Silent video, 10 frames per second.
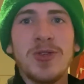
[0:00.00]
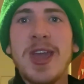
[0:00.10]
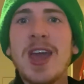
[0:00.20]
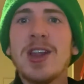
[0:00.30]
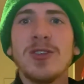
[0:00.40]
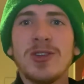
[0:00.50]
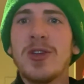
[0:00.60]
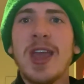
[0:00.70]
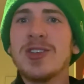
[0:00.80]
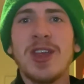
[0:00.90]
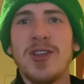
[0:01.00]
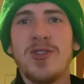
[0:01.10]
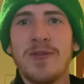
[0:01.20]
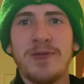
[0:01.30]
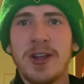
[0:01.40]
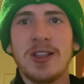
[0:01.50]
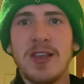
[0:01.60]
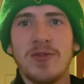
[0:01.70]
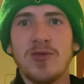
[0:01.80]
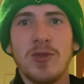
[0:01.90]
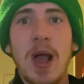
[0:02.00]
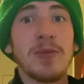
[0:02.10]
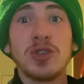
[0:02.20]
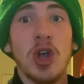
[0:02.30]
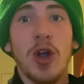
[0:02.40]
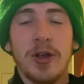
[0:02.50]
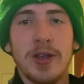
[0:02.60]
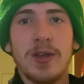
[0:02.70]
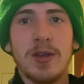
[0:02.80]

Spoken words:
You can't do that in your own freaking living room. I'm sorry.